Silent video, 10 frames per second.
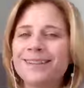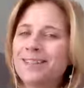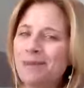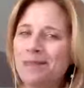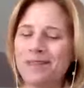
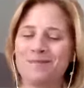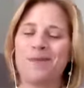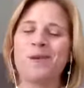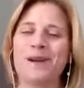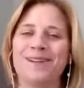It's about the
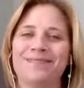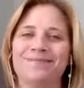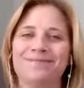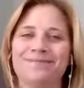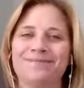employer.
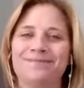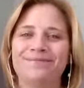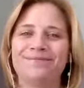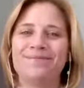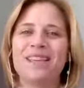
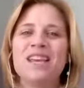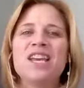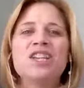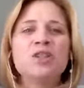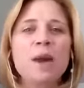
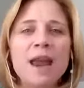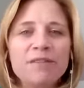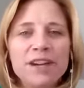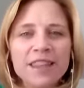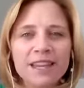So
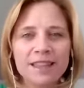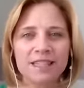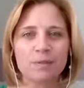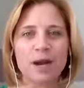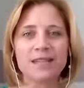everything in
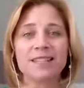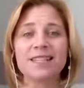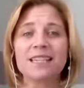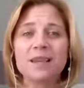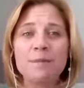this process
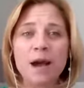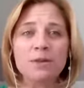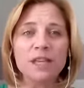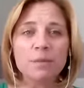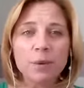is
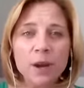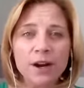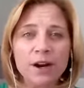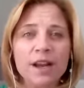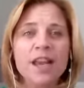about the
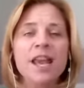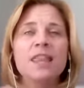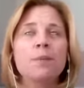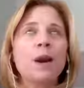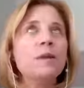employer.
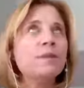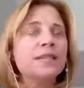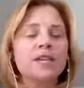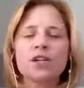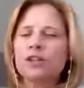And the problem
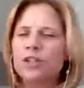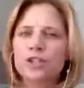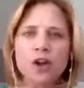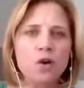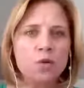is that you're
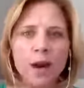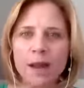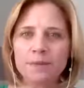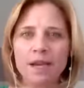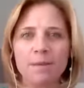so
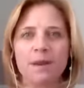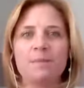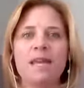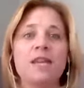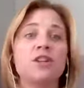wrapped up in
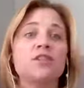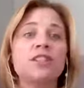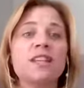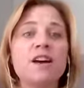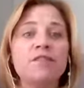making
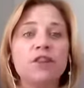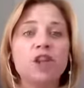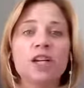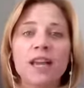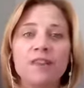yourself
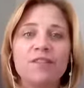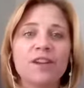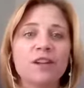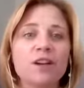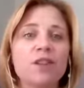look and
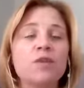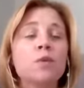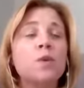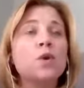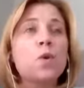feel good
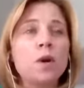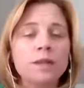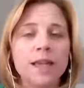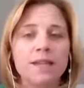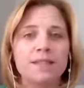through your
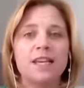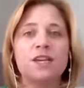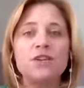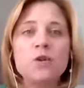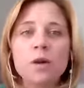lens
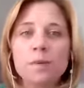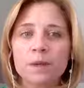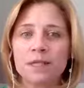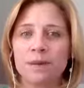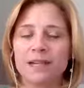and your
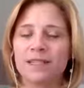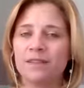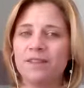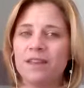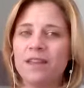
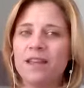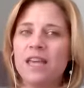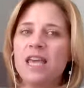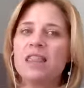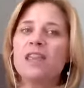perspective
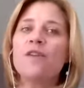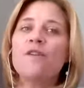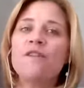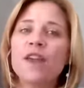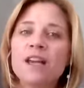that you
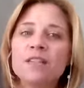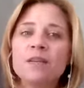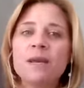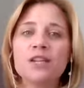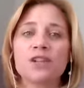fail
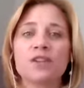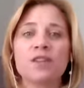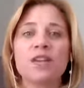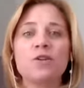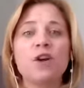to make sure
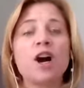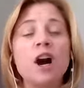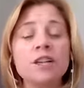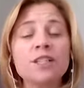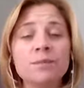that you look
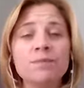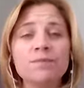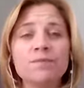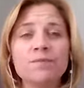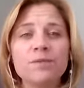awesome
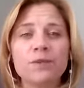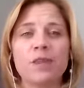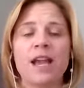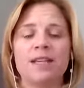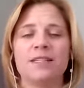through
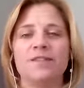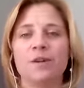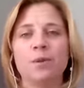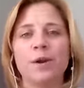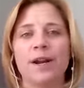the eyes of an
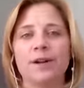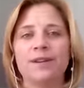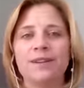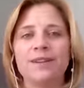employer.